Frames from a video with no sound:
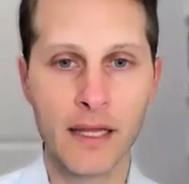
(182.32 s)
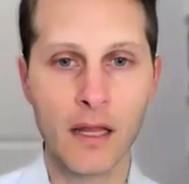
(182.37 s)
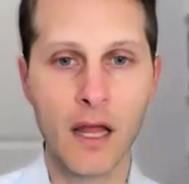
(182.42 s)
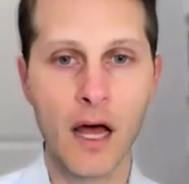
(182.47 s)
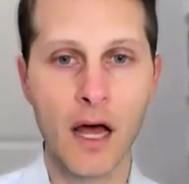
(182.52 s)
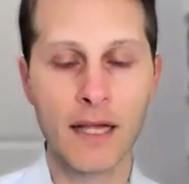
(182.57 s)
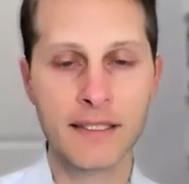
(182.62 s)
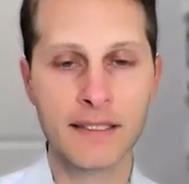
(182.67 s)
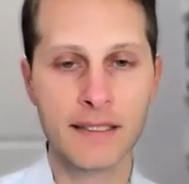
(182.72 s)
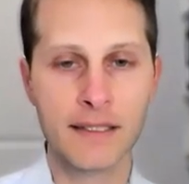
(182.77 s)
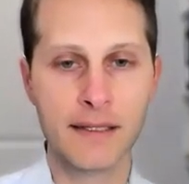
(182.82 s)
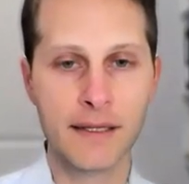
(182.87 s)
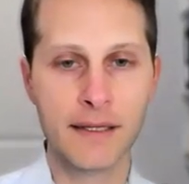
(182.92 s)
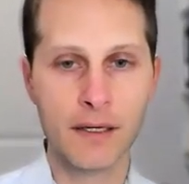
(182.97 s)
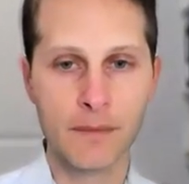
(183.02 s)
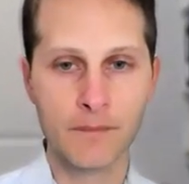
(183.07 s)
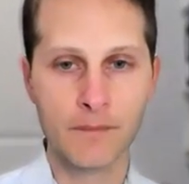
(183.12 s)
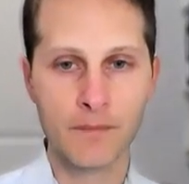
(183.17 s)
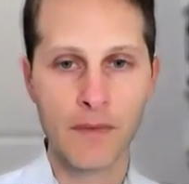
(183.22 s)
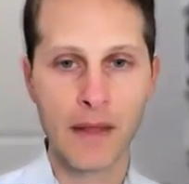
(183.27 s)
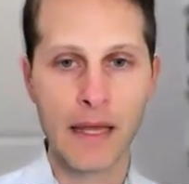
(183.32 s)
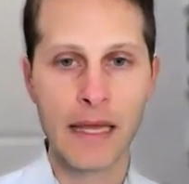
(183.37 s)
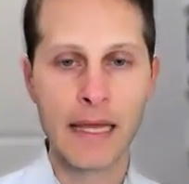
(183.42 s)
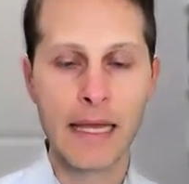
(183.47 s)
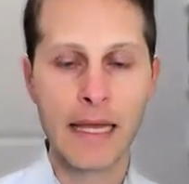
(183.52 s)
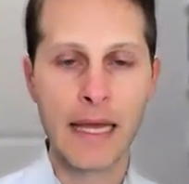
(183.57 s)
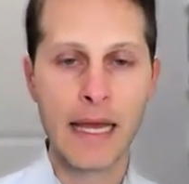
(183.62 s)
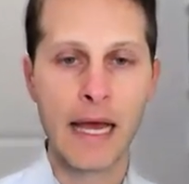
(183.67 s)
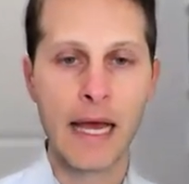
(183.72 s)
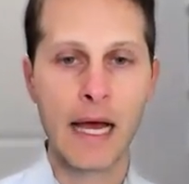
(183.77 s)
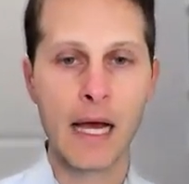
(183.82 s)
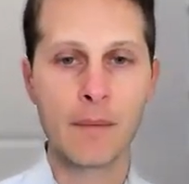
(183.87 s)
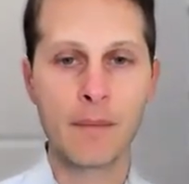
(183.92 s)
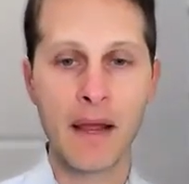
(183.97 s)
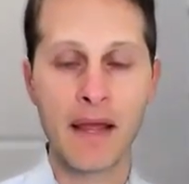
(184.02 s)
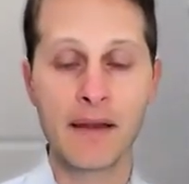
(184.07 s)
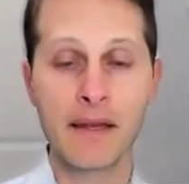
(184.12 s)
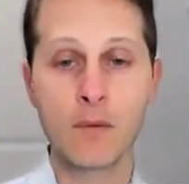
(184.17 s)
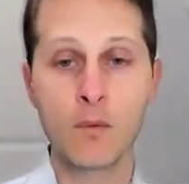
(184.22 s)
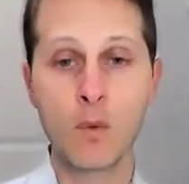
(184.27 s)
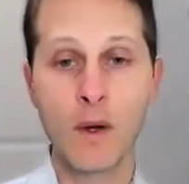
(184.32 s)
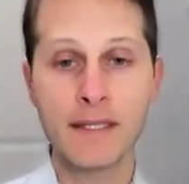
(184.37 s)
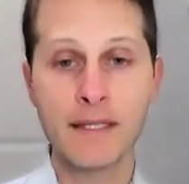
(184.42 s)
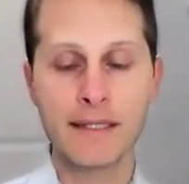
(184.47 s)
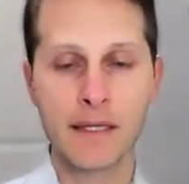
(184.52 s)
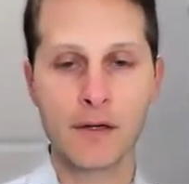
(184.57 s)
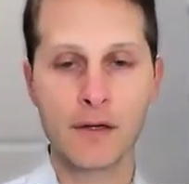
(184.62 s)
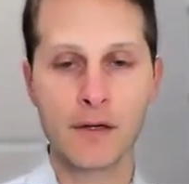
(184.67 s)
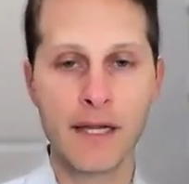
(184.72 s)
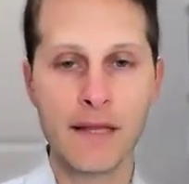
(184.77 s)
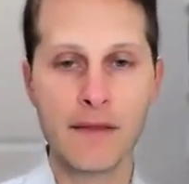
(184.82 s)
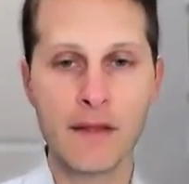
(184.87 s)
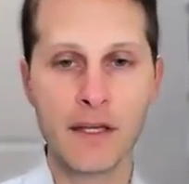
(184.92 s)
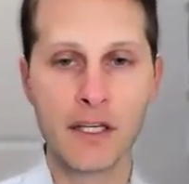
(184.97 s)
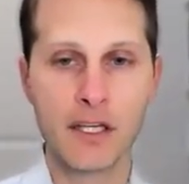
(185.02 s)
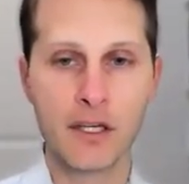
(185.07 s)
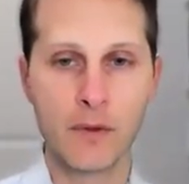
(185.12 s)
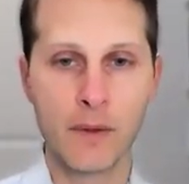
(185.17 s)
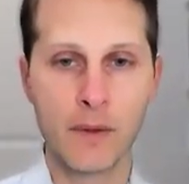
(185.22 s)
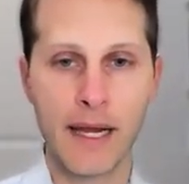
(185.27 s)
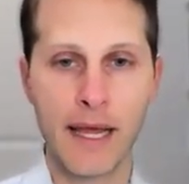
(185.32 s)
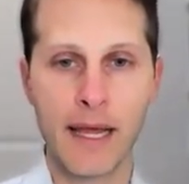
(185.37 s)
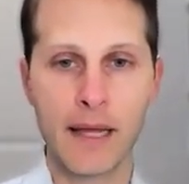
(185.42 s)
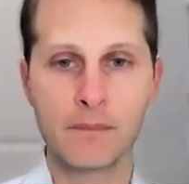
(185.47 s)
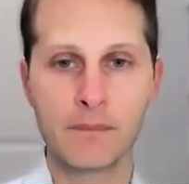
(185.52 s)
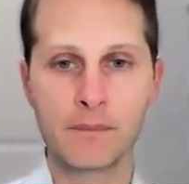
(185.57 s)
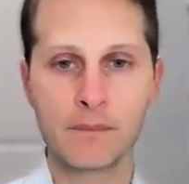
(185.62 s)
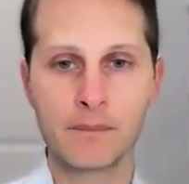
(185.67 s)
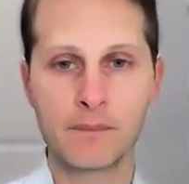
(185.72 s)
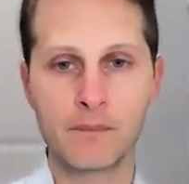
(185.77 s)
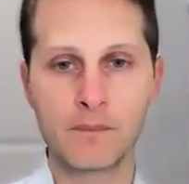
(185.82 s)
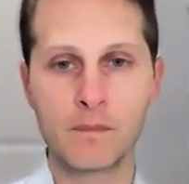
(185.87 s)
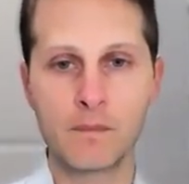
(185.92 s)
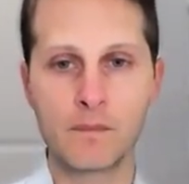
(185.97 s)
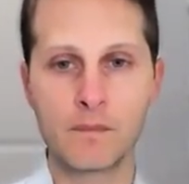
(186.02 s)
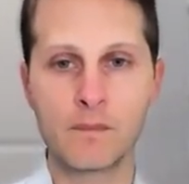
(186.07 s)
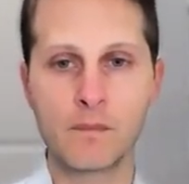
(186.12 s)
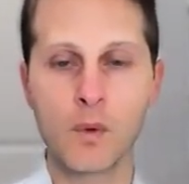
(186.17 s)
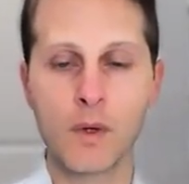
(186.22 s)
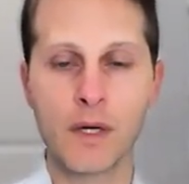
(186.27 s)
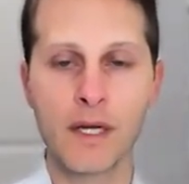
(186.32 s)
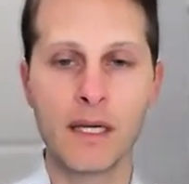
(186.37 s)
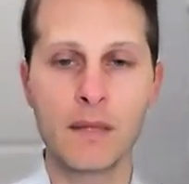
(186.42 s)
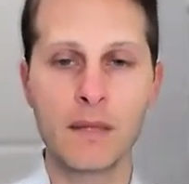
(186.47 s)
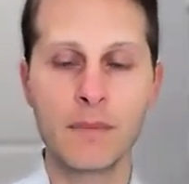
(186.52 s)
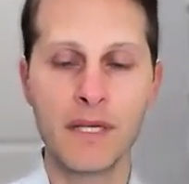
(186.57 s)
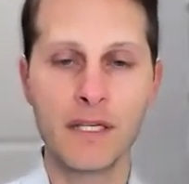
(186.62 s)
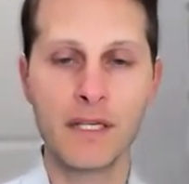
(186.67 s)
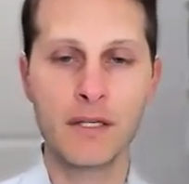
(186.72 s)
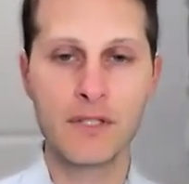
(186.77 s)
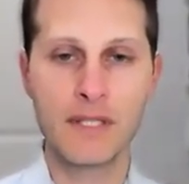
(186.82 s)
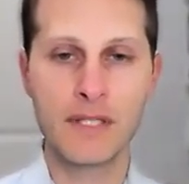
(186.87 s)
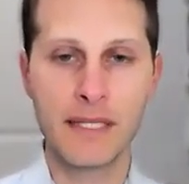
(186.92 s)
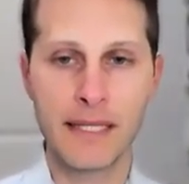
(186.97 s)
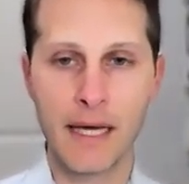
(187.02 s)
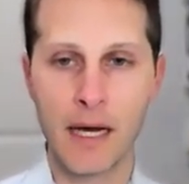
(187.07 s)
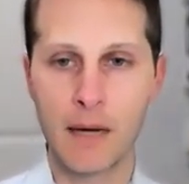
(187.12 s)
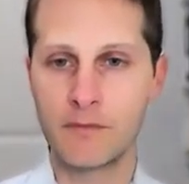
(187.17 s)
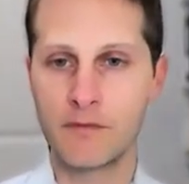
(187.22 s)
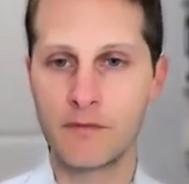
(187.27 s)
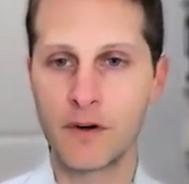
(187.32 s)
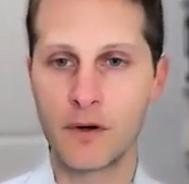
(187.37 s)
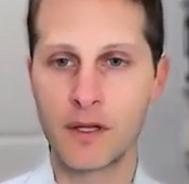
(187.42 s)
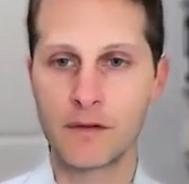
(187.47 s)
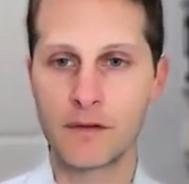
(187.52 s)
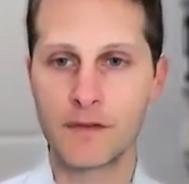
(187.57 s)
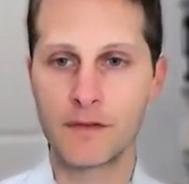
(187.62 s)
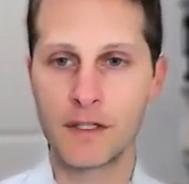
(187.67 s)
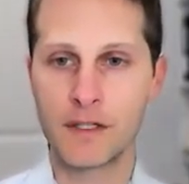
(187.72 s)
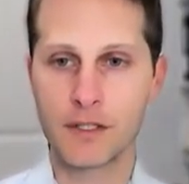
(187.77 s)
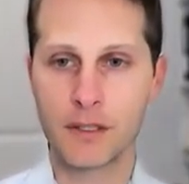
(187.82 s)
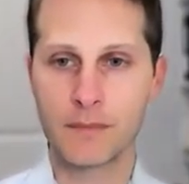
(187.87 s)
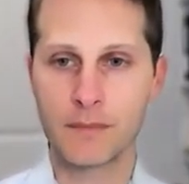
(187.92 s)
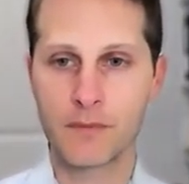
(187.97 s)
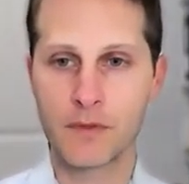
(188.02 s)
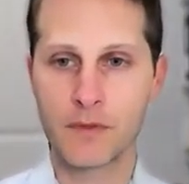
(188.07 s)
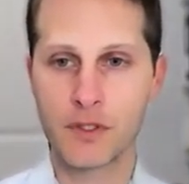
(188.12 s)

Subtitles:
get lost in there. And once they're in the Q&A, we're going to be using the upvoting feature.